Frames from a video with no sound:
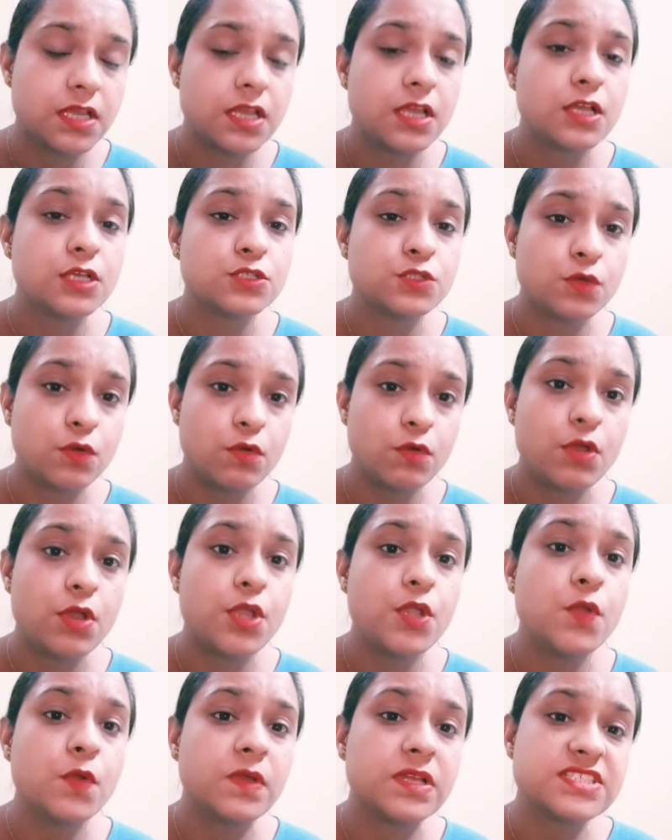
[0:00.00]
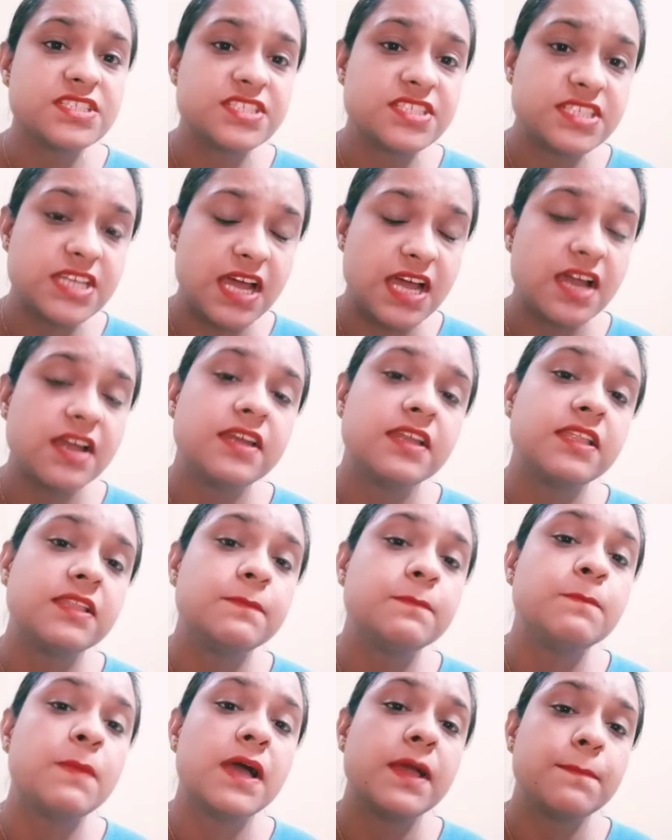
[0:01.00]
So you can start
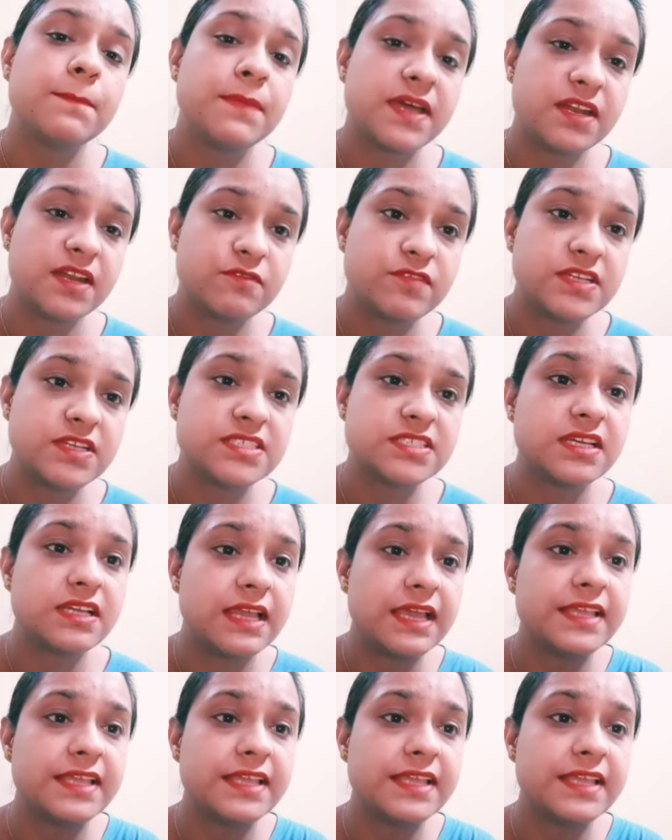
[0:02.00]
by paraphrasing